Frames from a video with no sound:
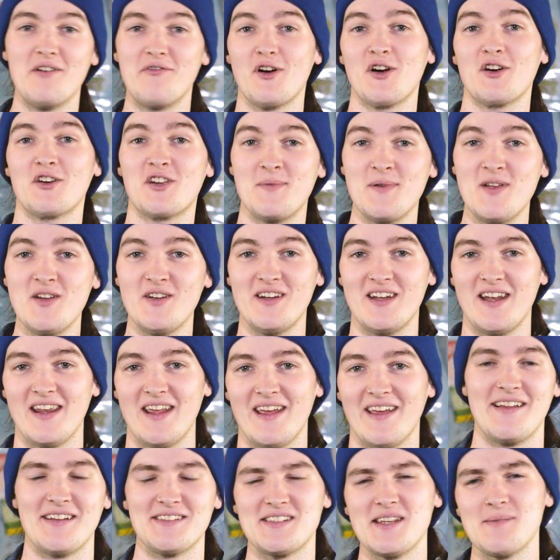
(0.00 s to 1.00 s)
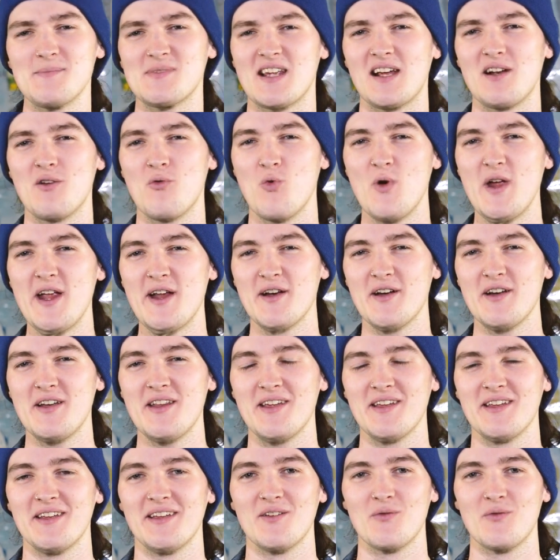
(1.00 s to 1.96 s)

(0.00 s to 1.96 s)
of our community. Now, it seems kind of weird.